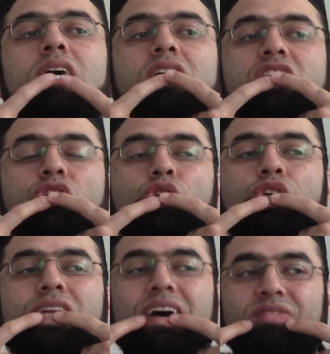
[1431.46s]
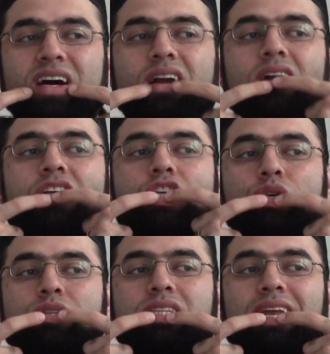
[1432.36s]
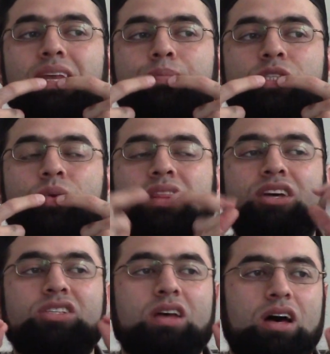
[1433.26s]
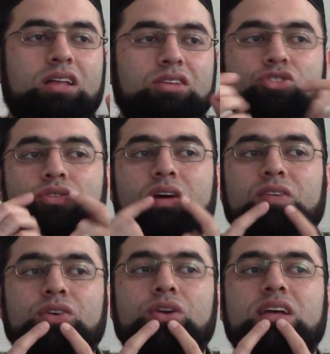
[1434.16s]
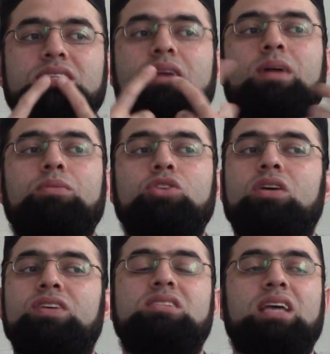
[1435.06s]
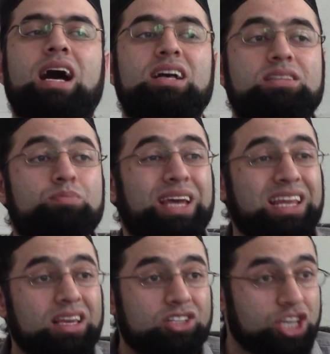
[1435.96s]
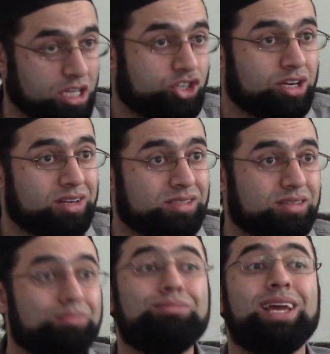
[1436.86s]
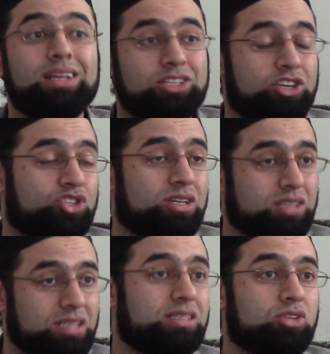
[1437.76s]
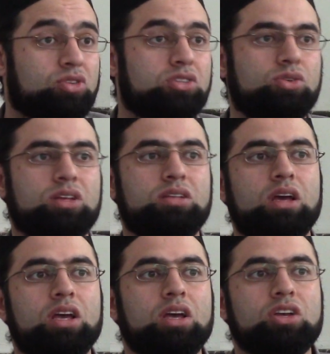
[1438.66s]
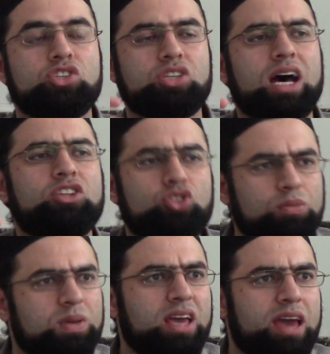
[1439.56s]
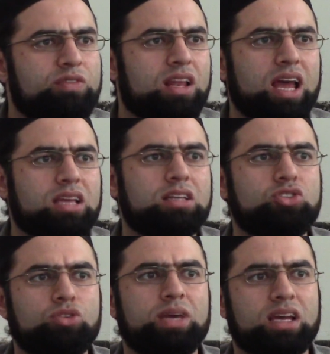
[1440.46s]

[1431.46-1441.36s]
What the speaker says: You never use the lips with the sad. You never raise them up. You never say, as many teachers, they say to the student, sad should be heavy like this. You make